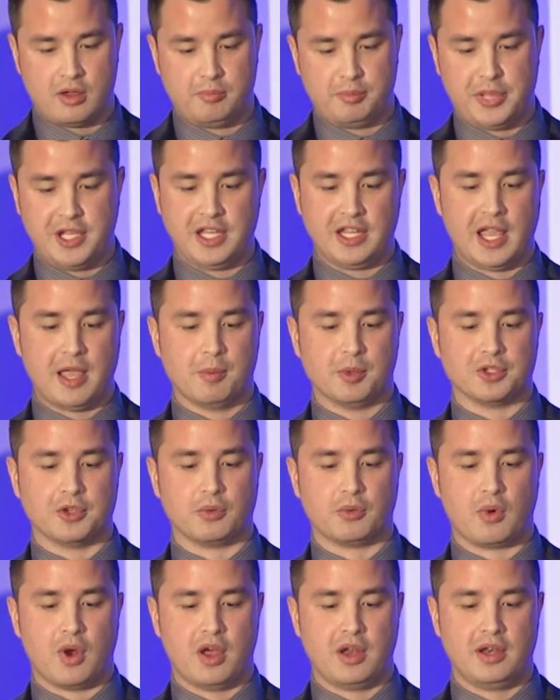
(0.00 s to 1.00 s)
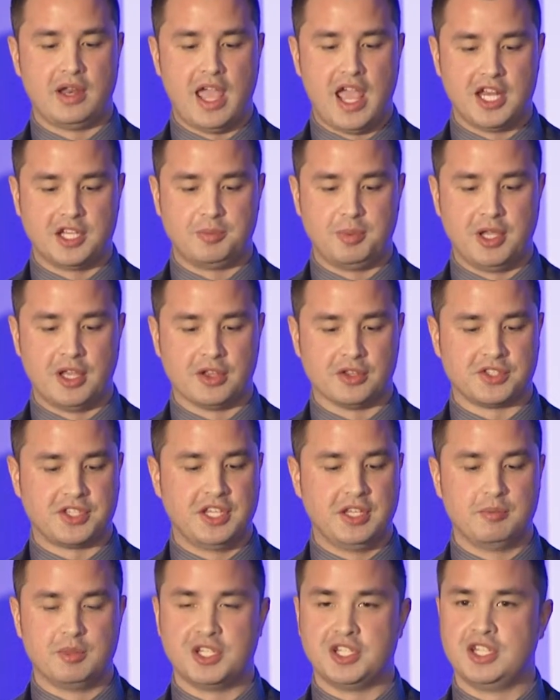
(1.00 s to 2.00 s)
Being able to run
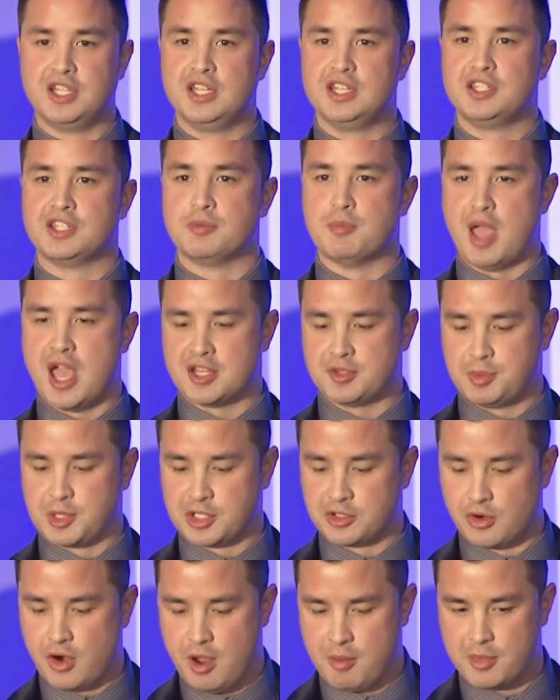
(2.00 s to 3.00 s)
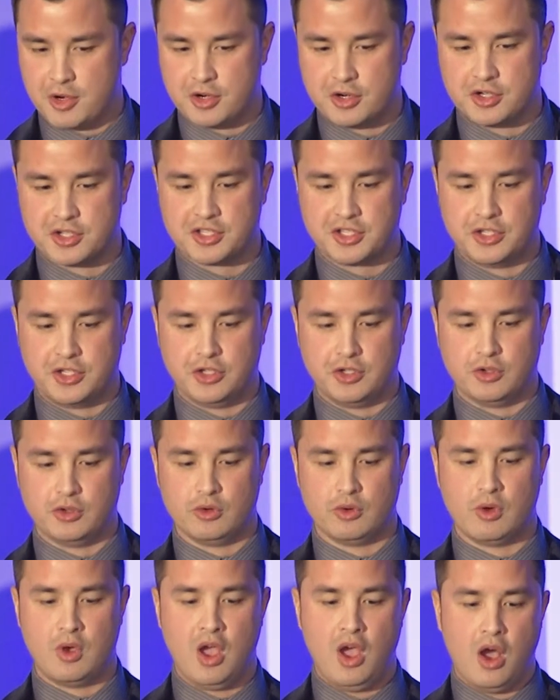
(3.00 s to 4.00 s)
HPLC machines and mass spectrometers
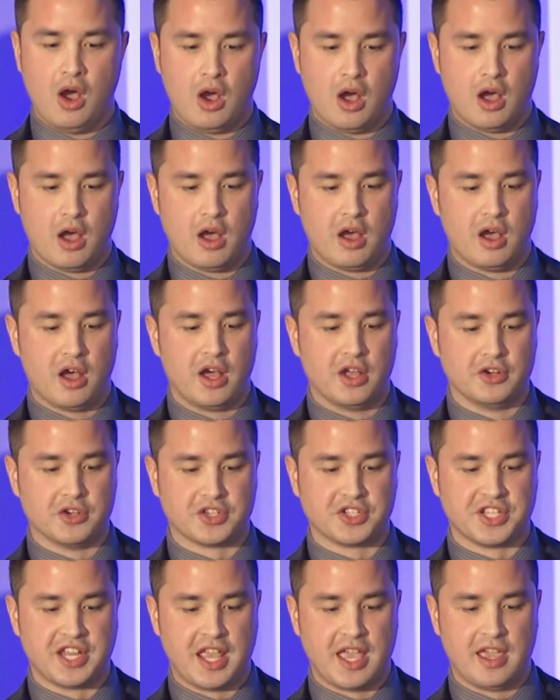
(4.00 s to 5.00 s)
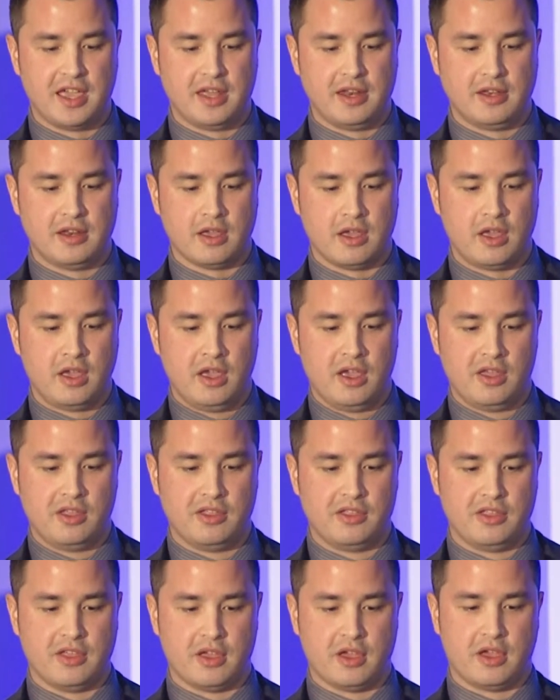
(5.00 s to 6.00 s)
to understand
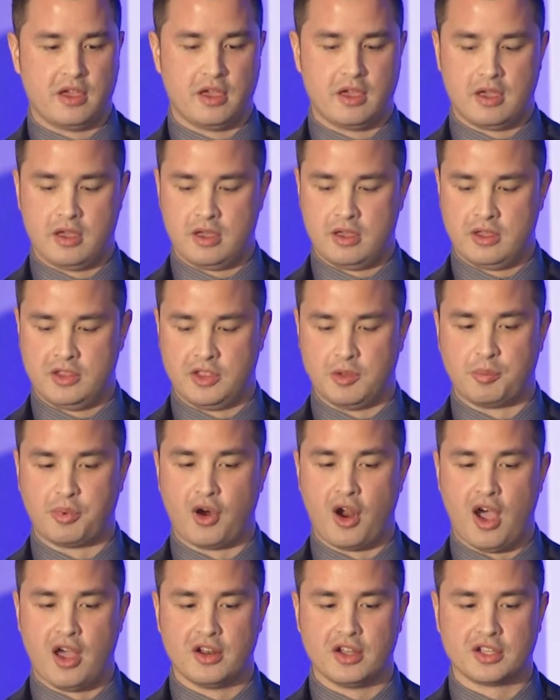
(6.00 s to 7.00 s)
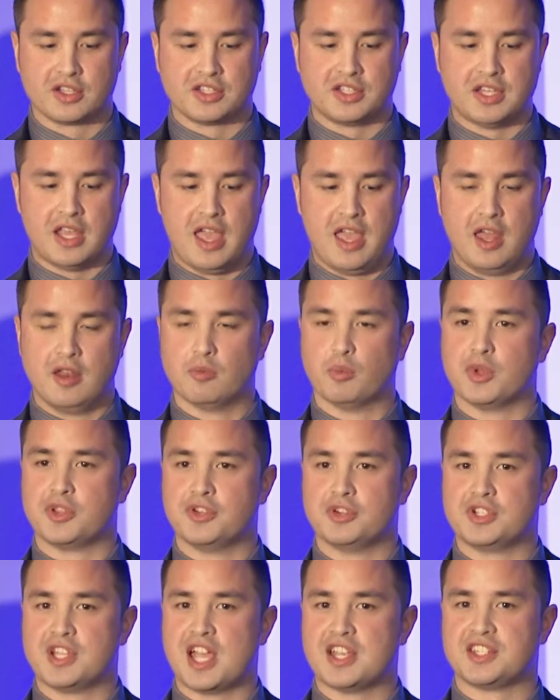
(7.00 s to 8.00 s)
the products and what
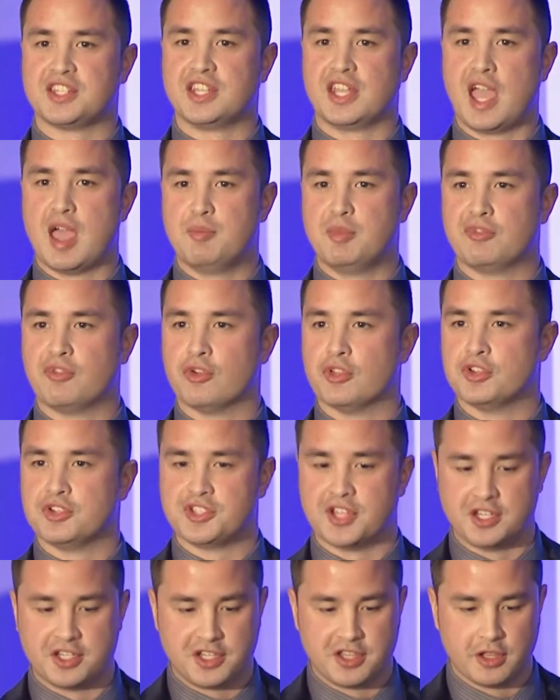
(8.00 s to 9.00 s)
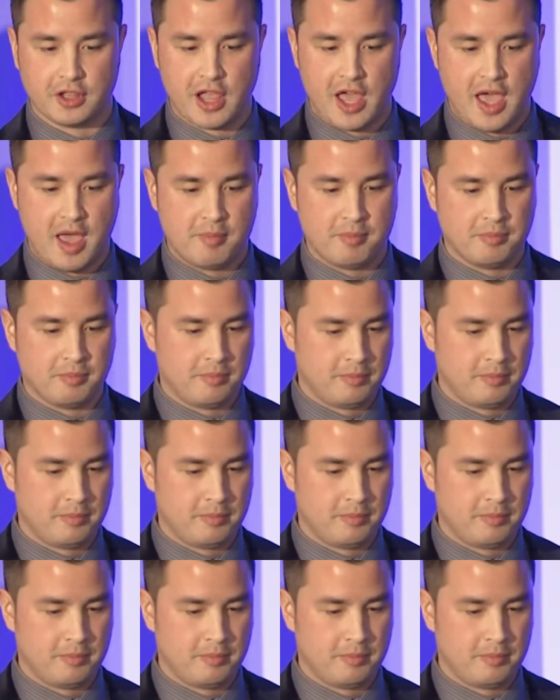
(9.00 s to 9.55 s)
they're testing at before they're sent to the lab.